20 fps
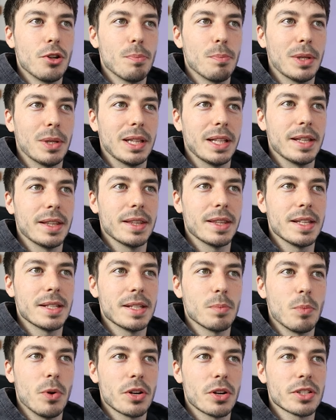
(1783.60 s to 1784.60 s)
stupidly
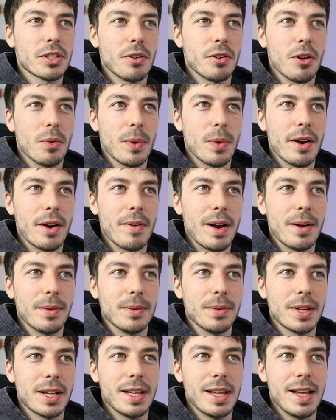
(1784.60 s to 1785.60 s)
this works the wrong way
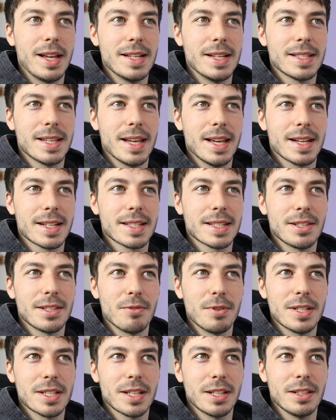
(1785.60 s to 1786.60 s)
around. It takes
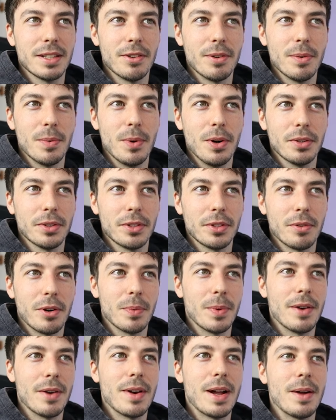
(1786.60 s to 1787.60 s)
the risk and the reward the
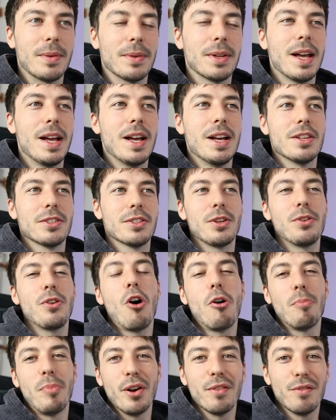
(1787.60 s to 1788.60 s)
wrong way around. So
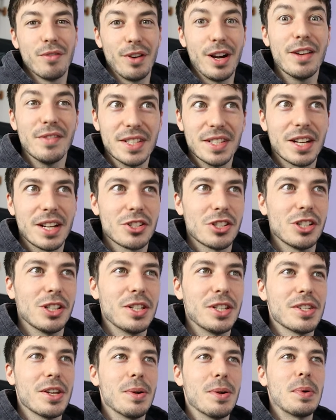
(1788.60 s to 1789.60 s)
0.5 is
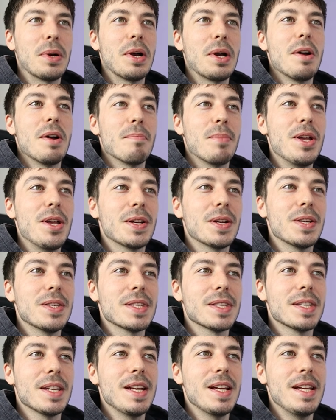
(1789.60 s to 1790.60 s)
actually 2. But you
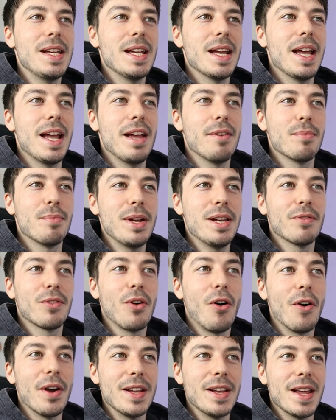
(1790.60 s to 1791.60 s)
can see if we'd
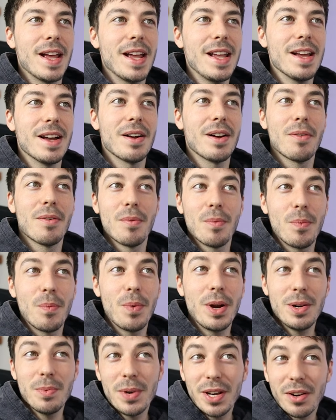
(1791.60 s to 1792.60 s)
have got in here,
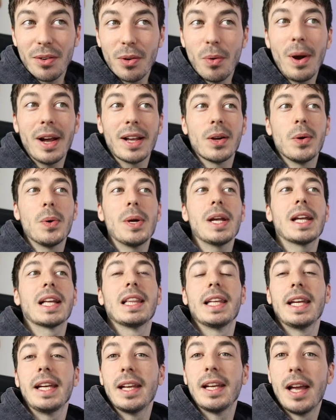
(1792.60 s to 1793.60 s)
we'd have quite
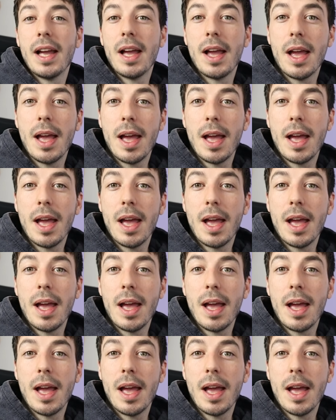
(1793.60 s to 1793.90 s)
quickly